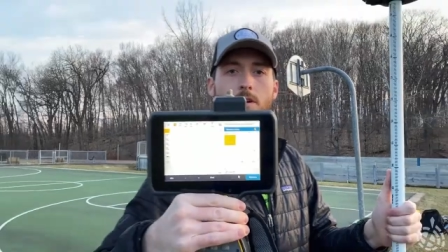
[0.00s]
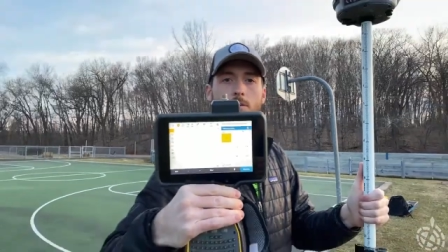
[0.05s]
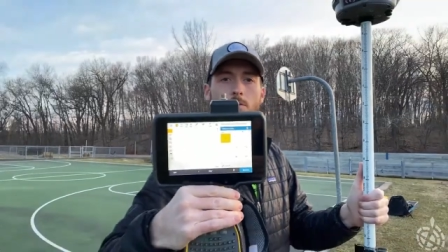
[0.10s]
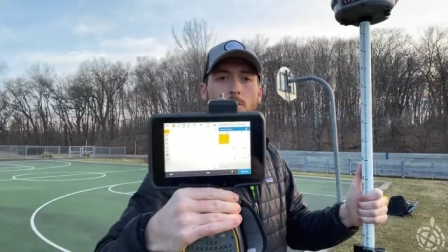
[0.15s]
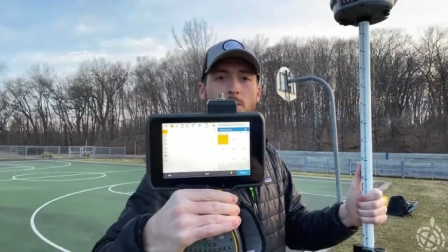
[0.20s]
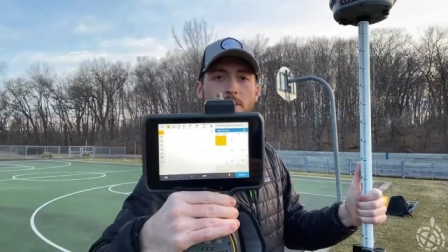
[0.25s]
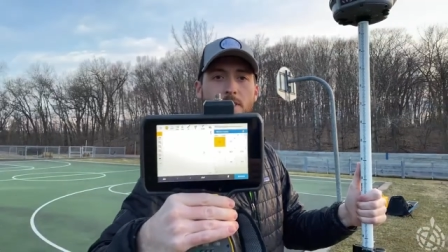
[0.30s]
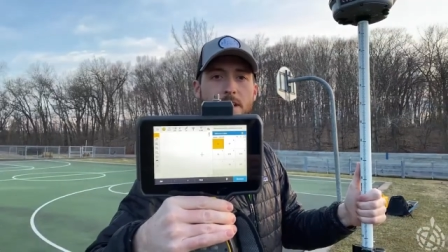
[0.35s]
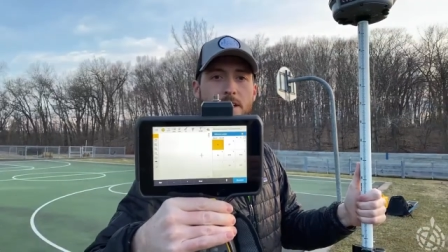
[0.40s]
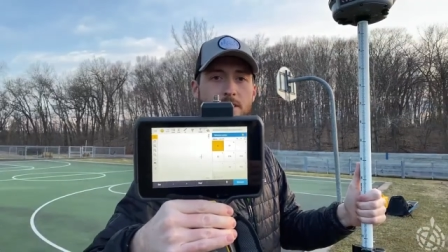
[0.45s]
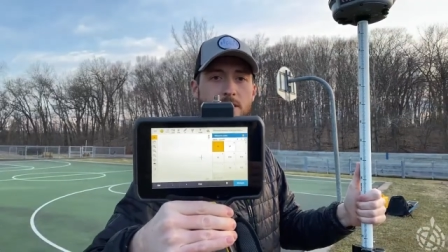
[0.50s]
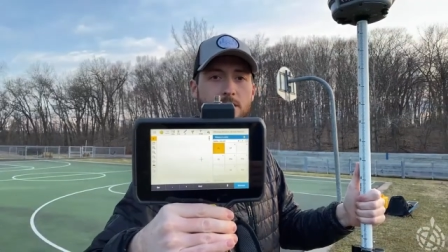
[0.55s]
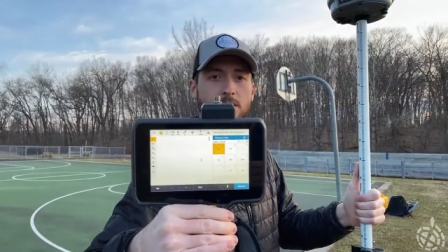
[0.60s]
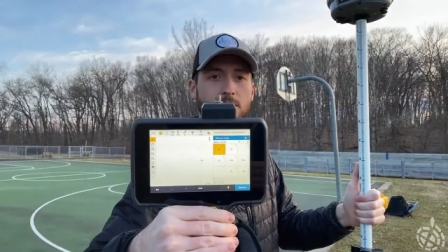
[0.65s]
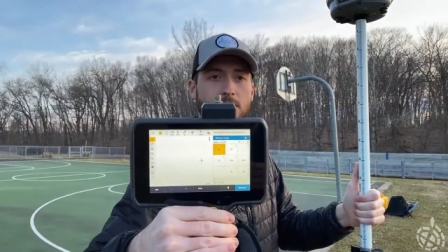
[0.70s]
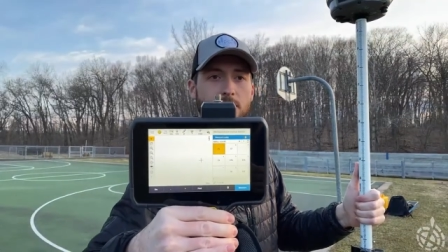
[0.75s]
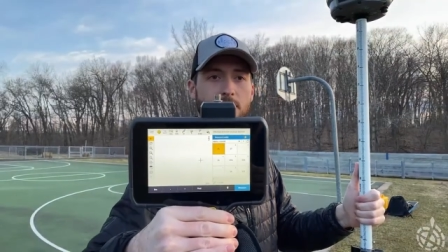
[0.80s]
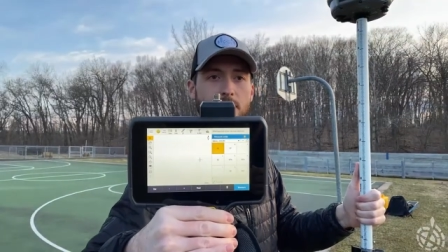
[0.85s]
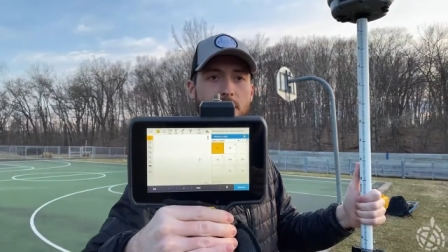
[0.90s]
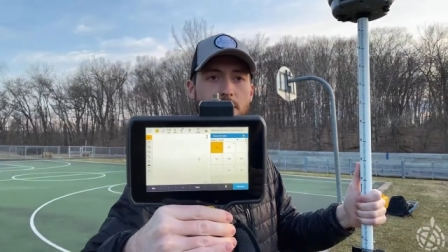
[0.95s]
One last
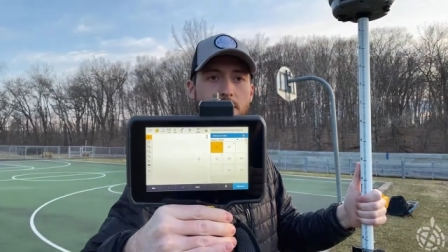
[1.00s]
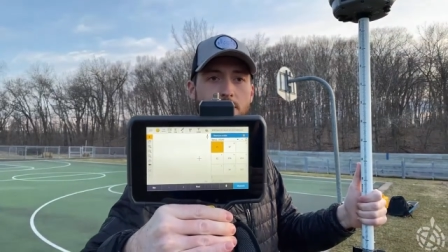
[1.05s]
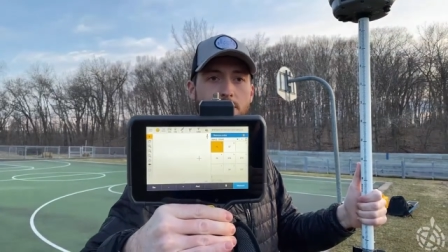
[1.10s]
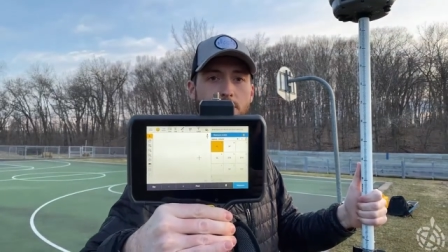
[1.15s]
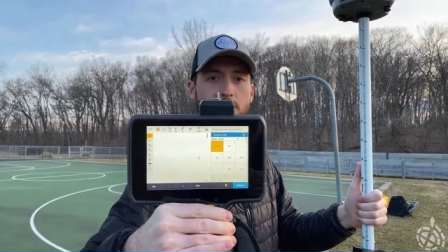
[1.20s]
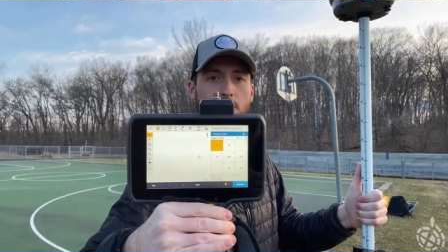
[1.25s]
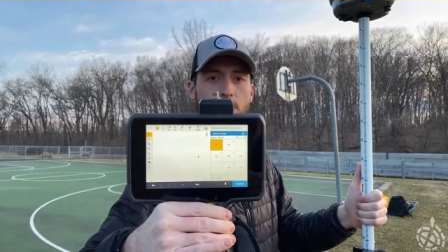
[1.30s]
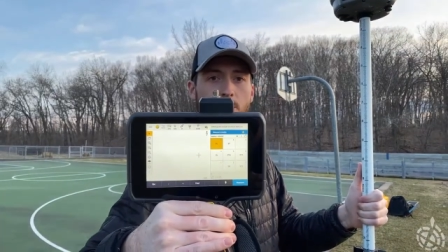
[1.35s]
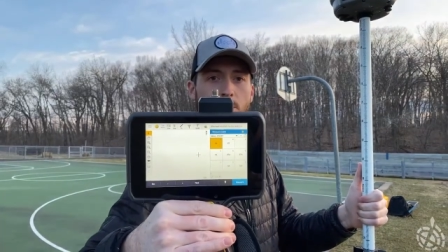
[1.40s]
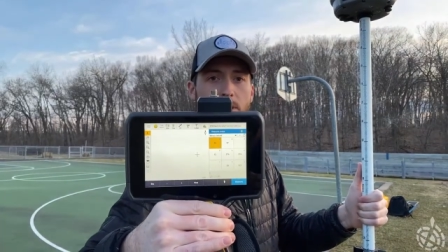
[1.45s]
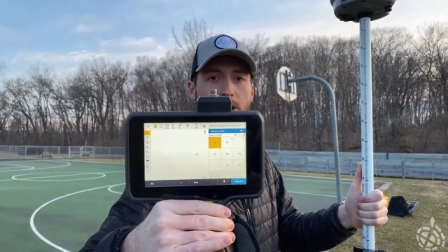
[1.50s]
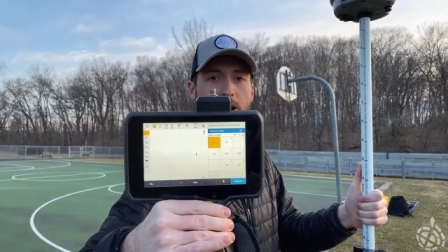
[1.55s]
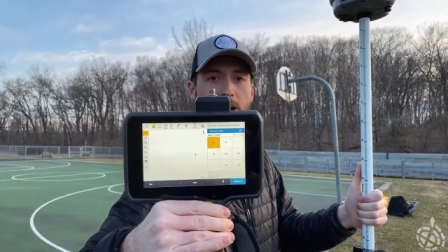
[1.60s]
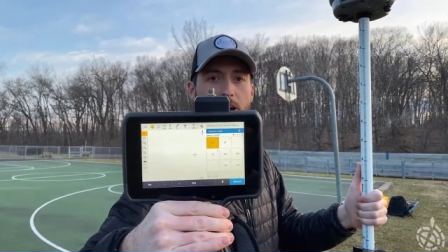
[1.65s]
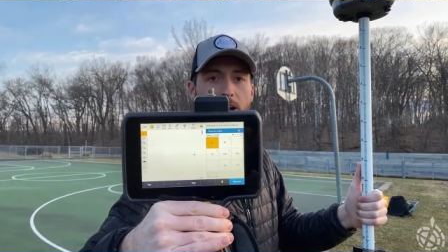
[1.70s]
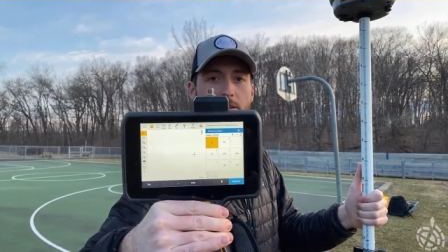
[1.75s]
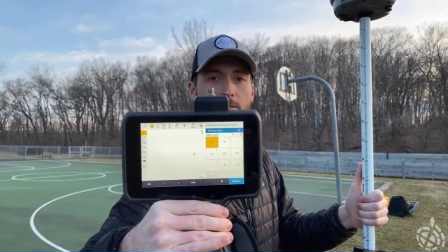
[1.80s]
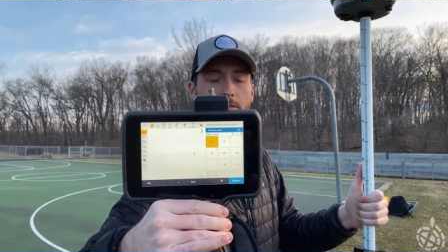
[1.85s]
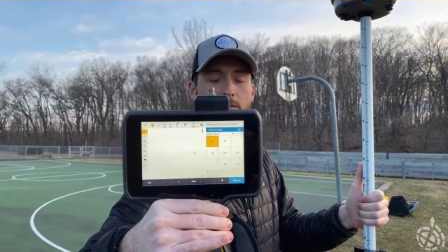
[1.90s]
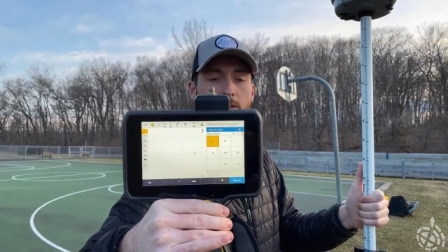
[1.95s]
look there with what I
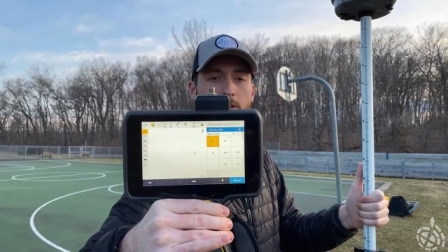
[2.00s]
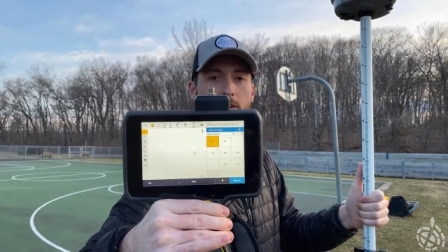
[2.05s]
have.